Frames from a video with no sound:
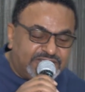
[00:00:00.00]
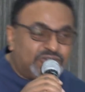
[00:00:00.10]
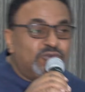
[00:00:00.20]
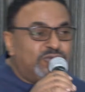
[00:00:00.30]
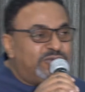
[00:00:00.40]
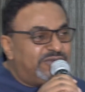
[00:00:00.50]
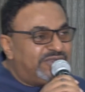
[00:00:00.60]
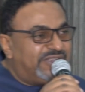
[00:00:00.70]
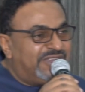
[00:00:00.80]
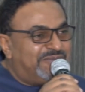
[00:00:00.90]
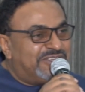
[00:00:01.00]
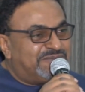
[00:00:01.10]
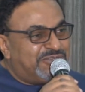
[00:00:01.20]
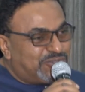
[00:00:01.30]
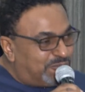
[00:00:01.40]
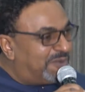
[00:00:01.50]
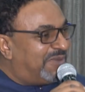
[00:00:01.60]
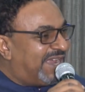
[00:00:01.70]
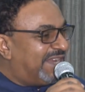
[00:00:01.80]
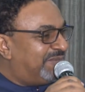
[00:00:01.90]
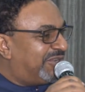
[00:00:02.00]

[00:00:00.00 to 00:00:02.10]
Two, he must be super blind